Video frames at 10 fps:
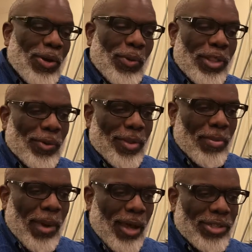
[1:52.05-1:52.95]
whether it was
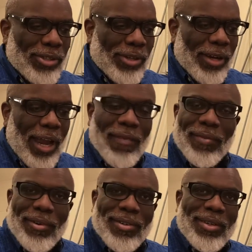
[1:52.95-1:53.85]
about your
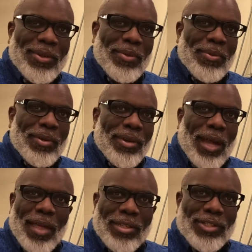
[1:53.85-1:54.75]
effort,
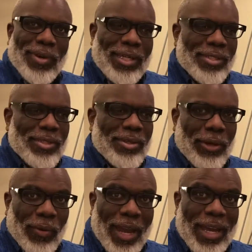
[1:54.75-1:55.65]
concentration,
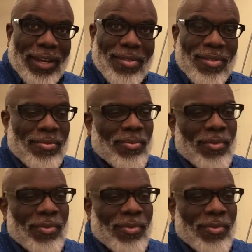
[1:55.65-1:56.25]
grades.